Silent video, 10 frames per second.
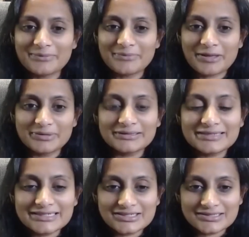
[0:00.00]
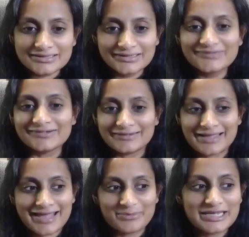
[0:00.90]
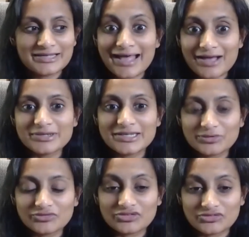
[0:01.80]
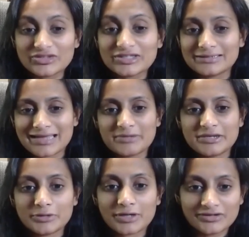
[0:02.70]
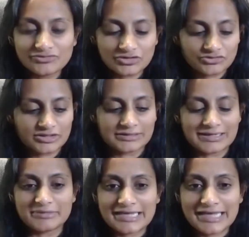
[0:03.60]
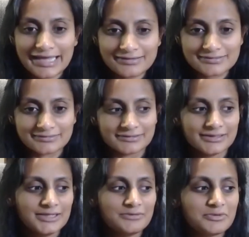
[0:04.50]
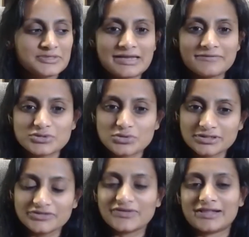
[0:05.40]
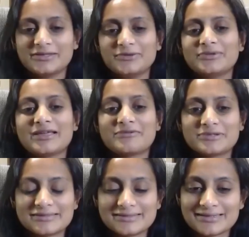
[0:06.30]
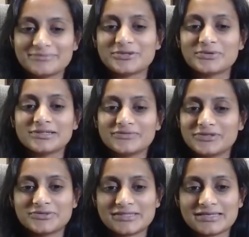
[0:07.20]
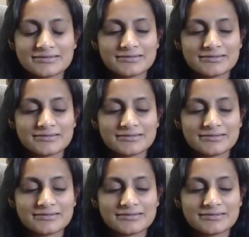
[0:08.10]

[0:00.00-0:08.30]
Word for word: ability to deliver, how many were fulfilled, how many were unfulfilled, how many canceled, what was the average order value, what's the sum total of those things?